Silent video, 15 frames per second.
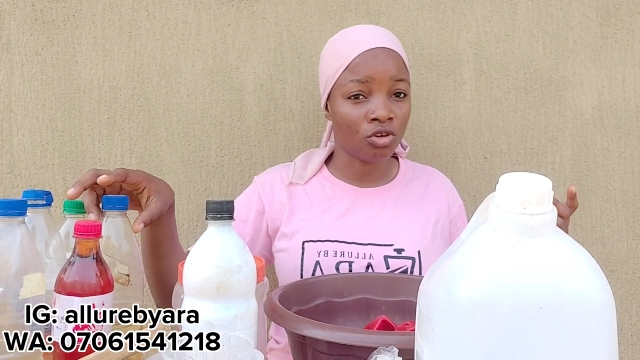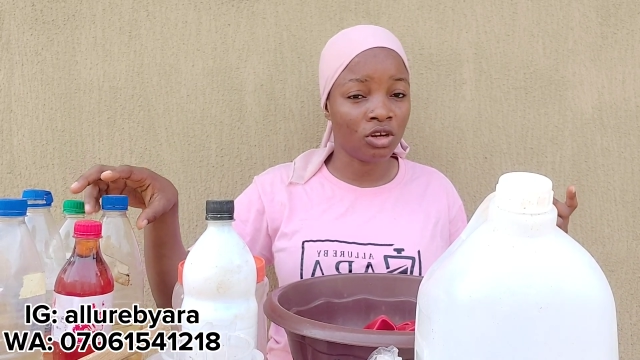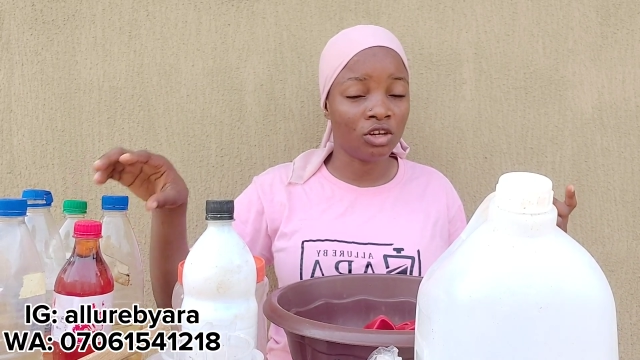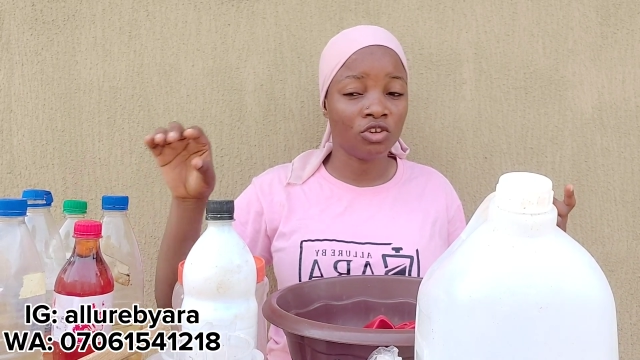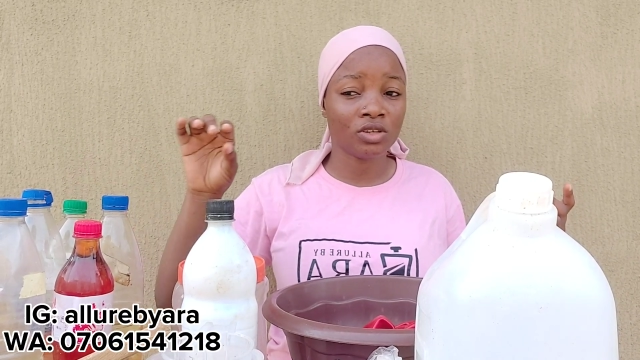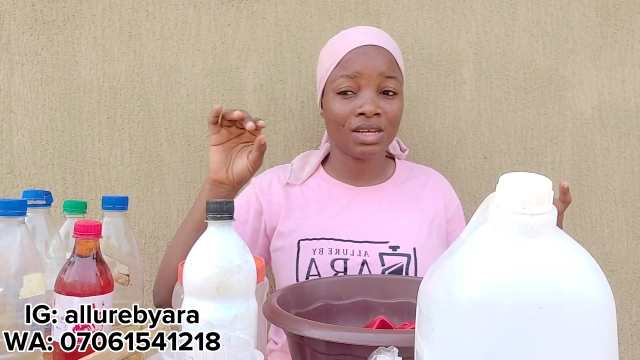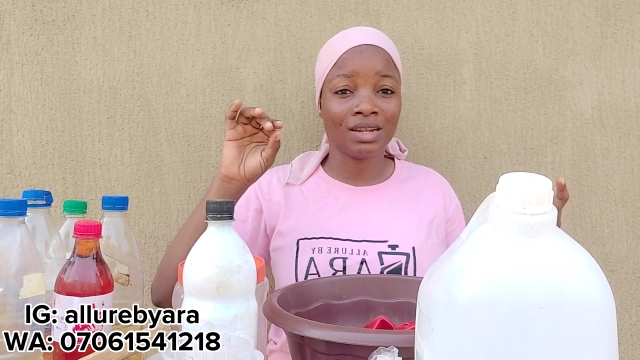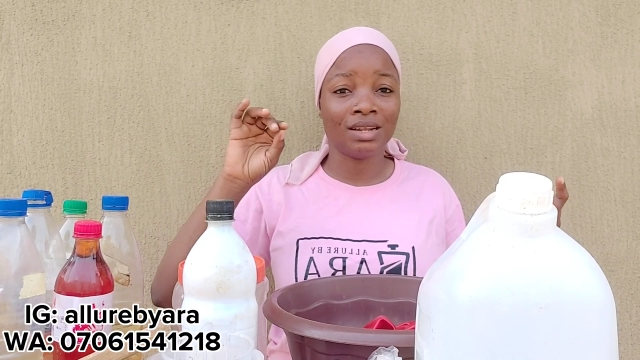You can
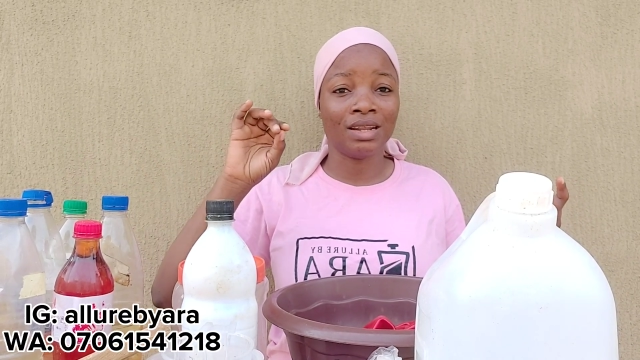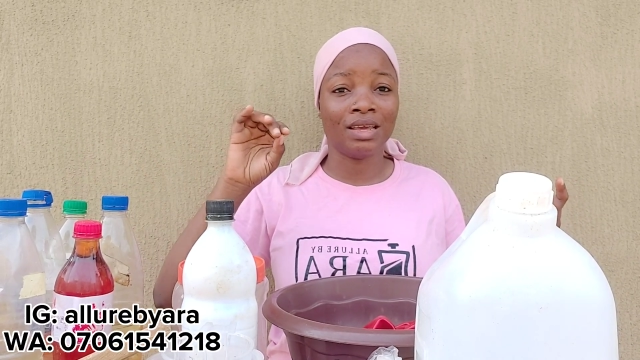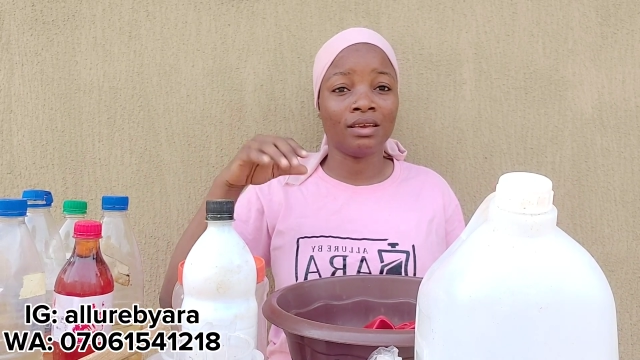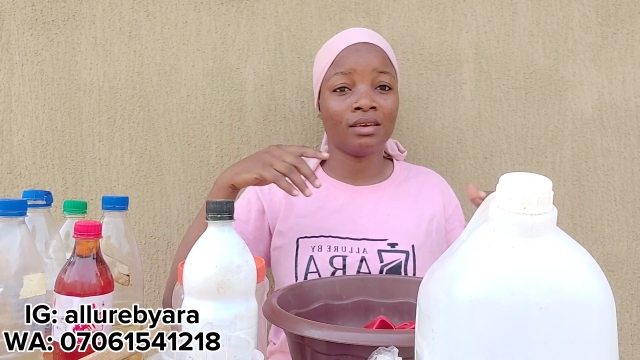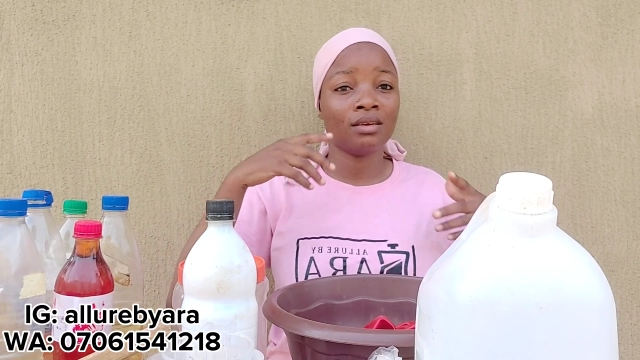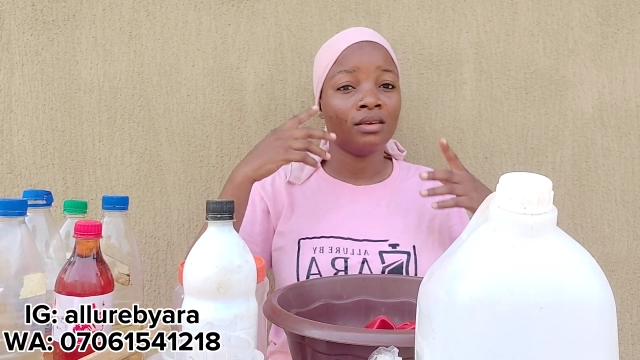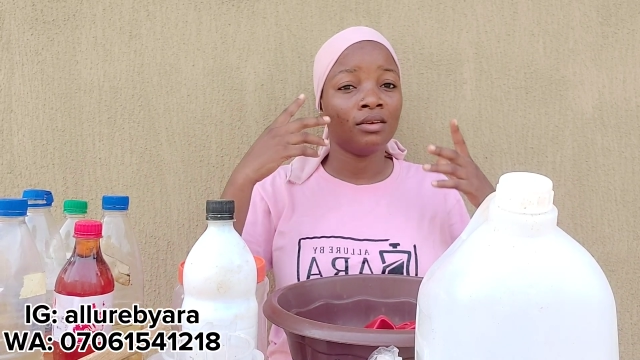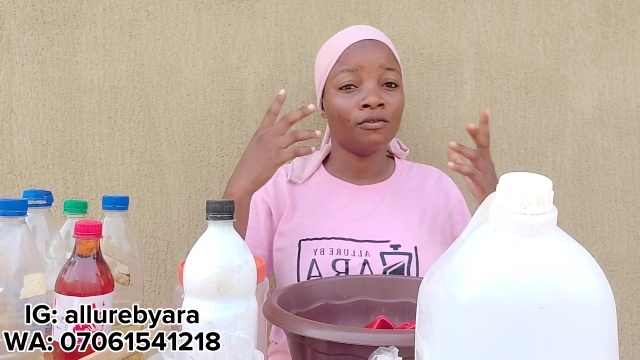just add
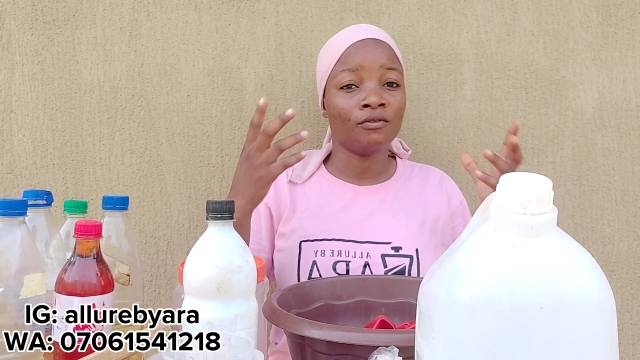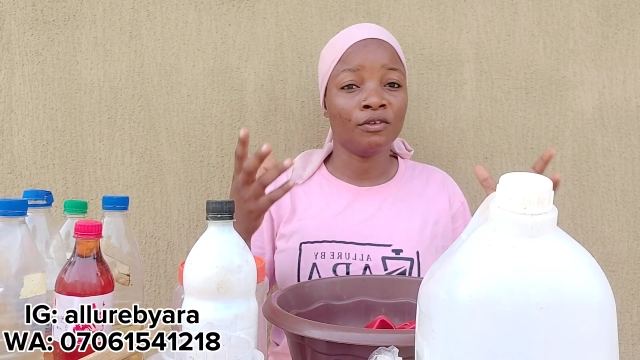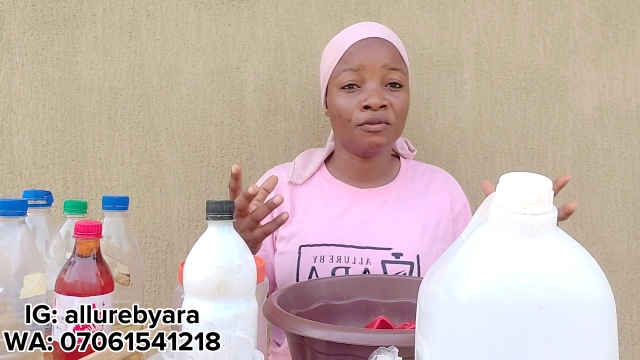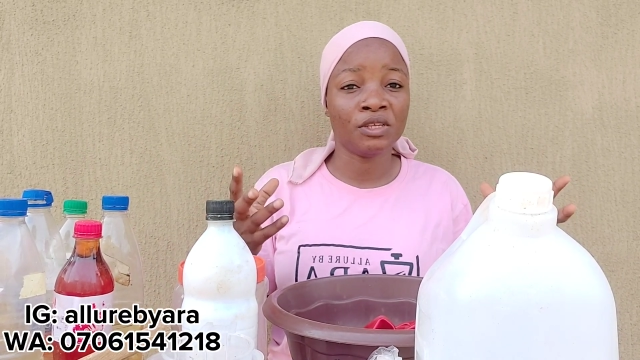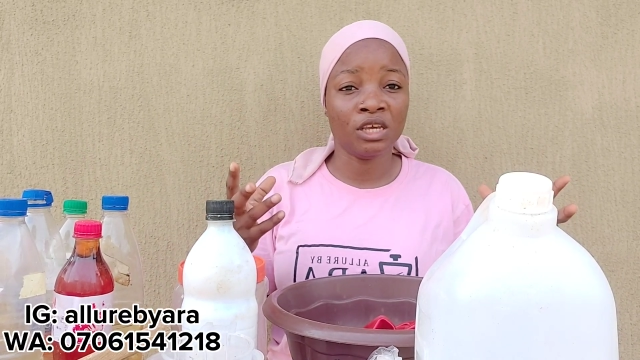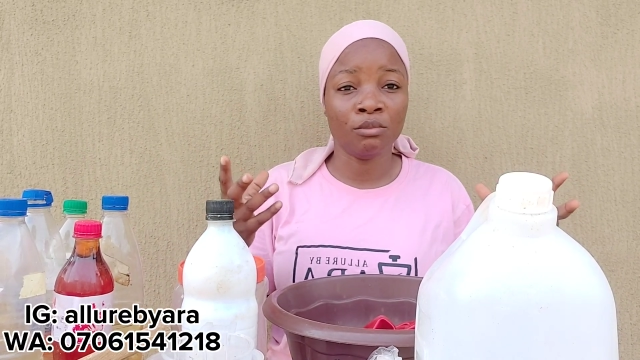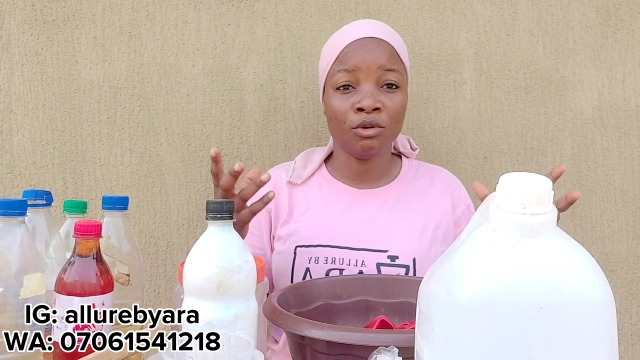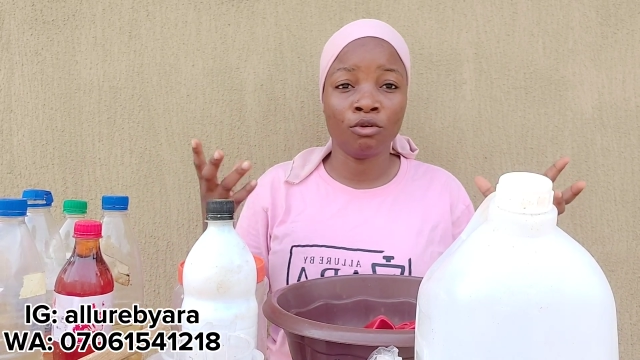like
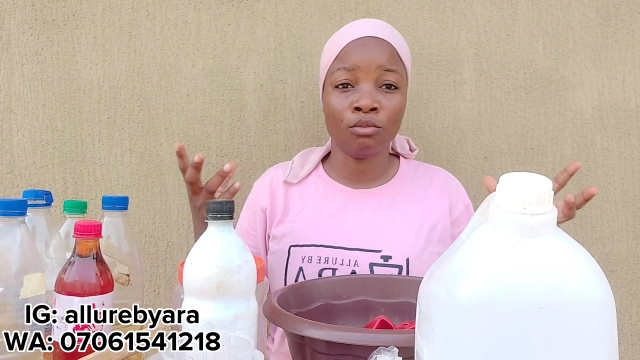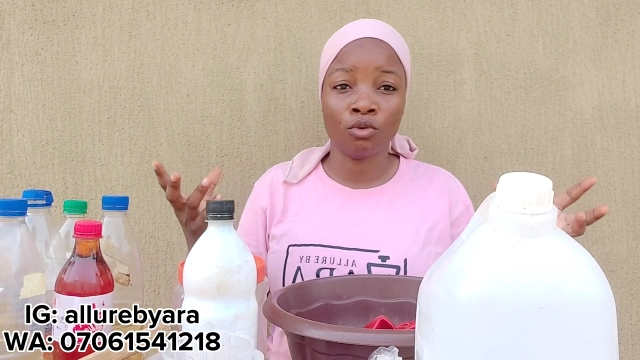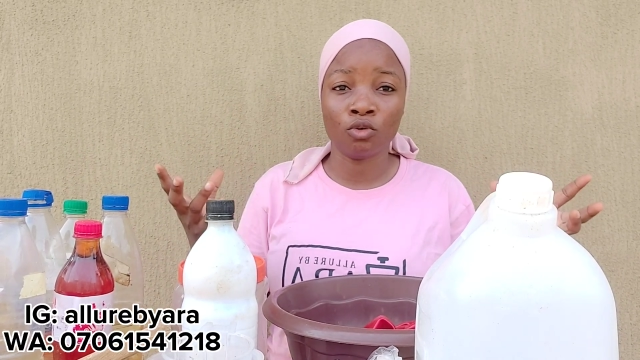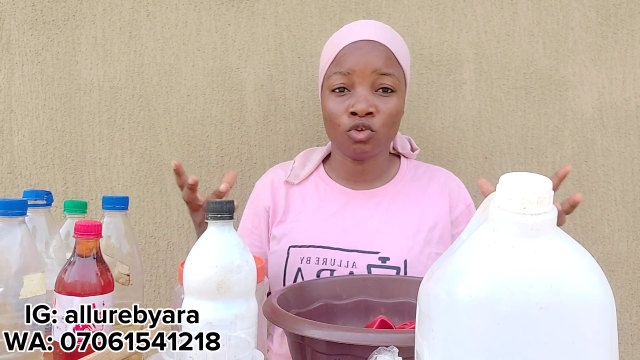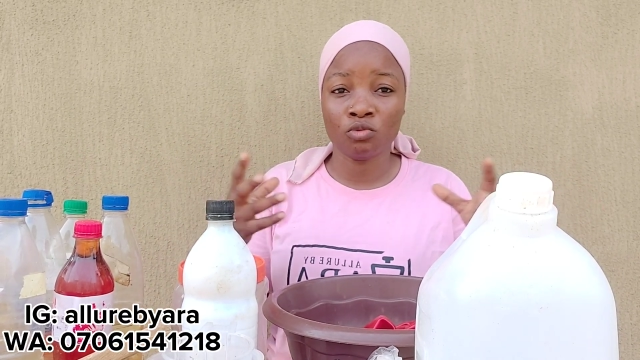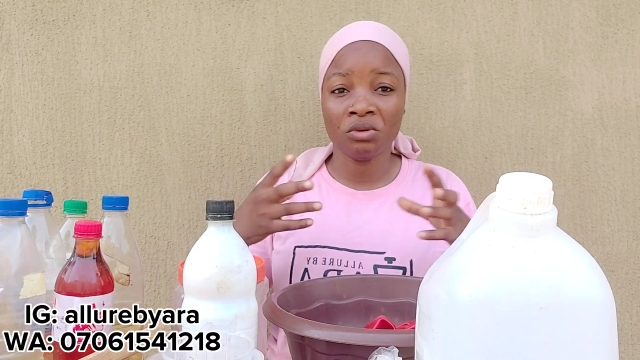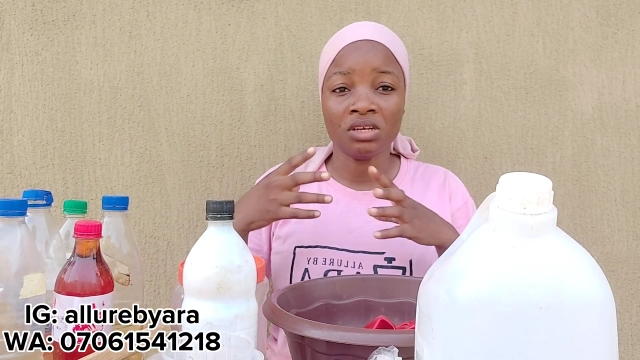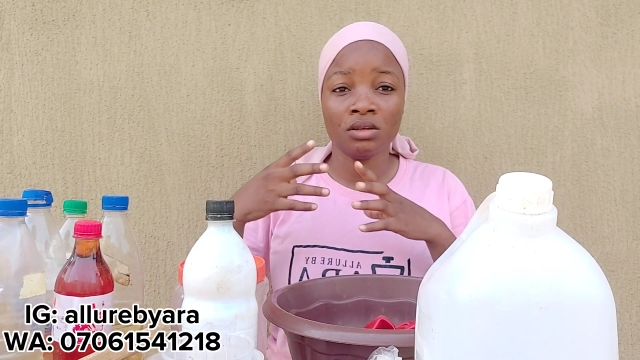50 ml more
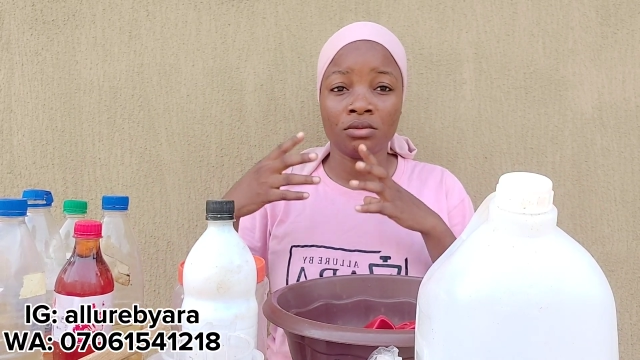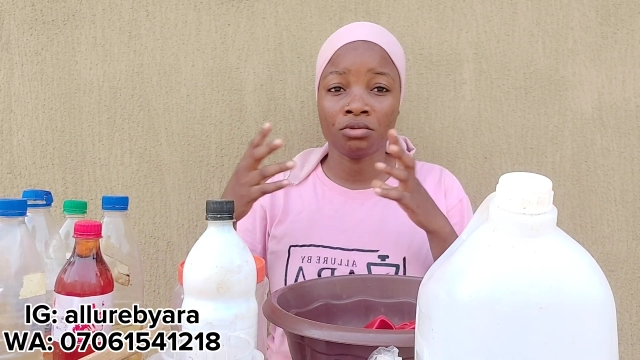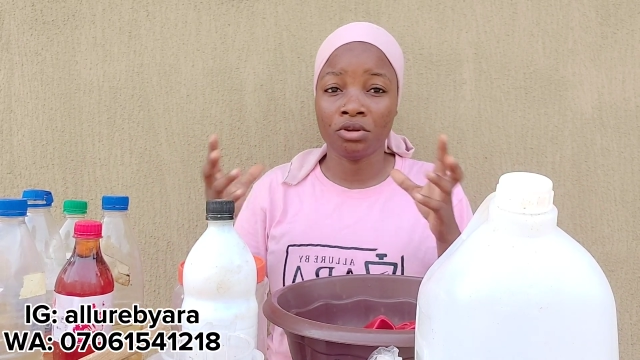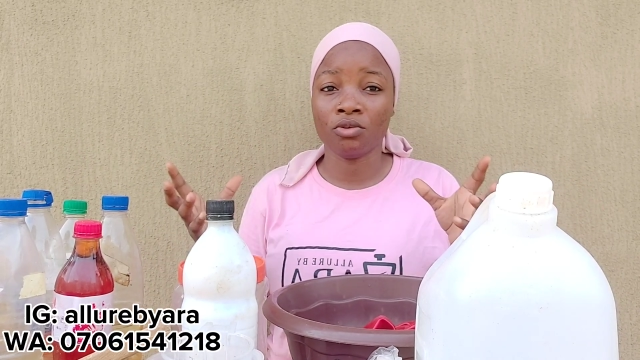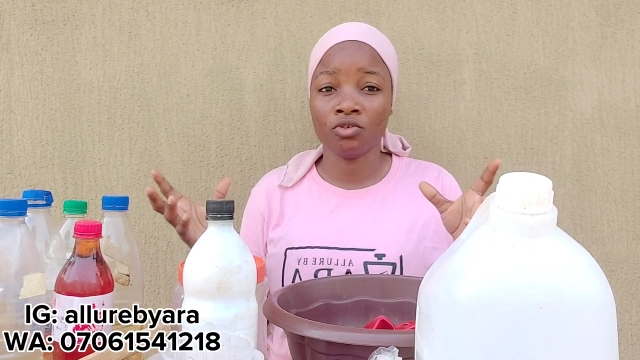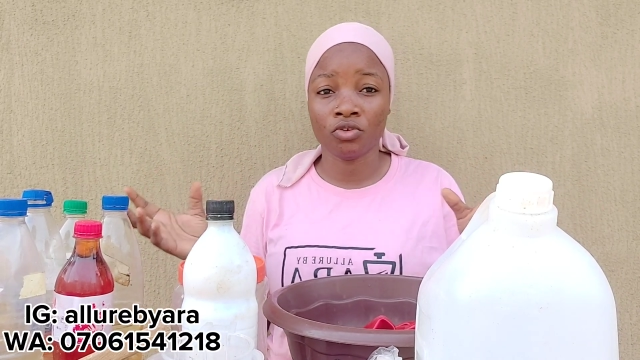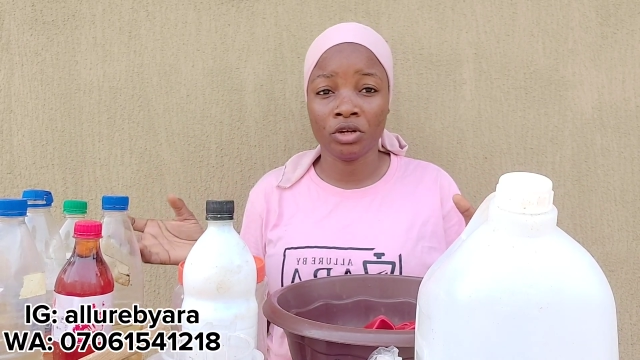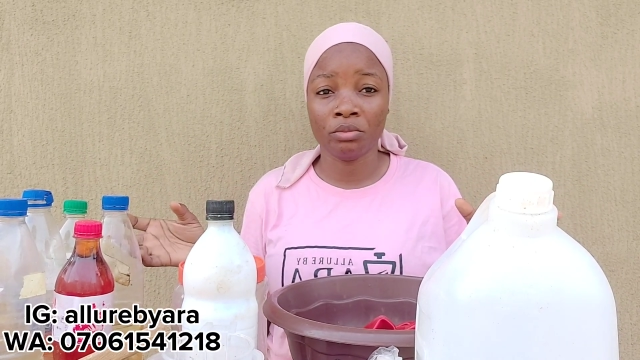to make it
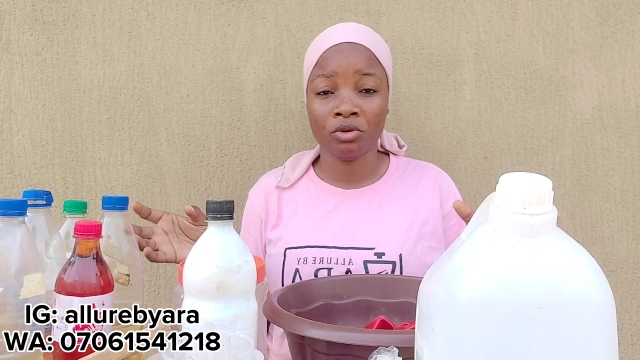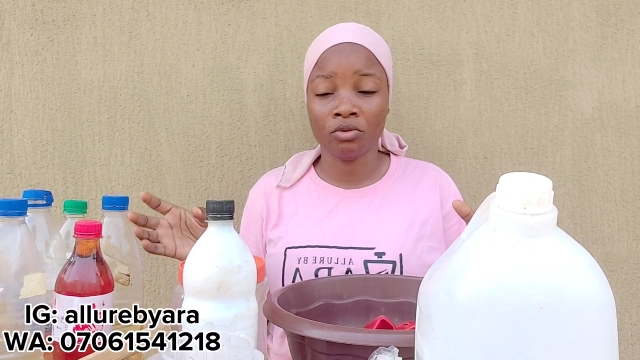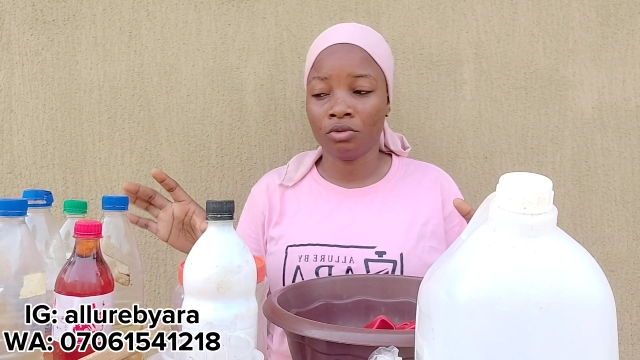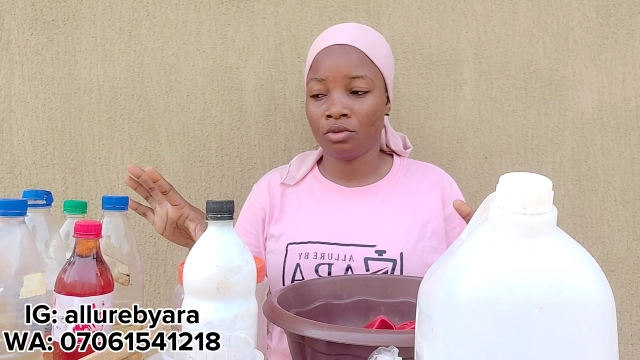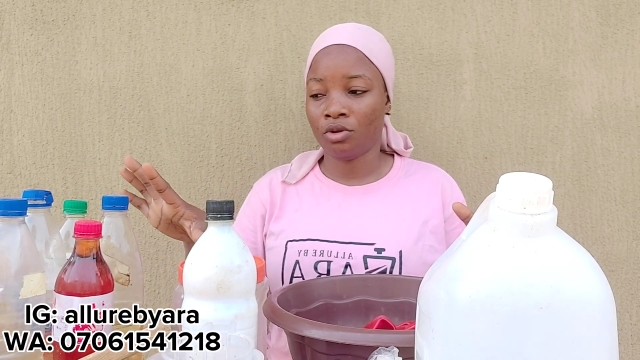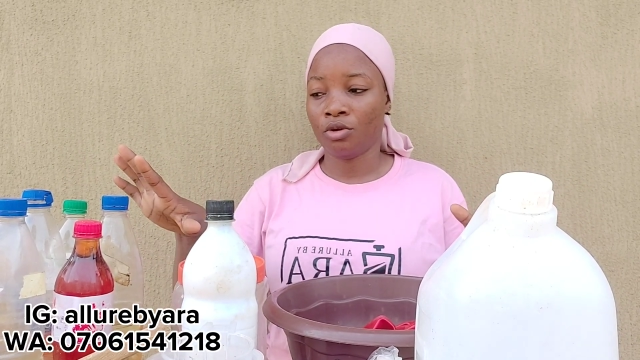300 ml.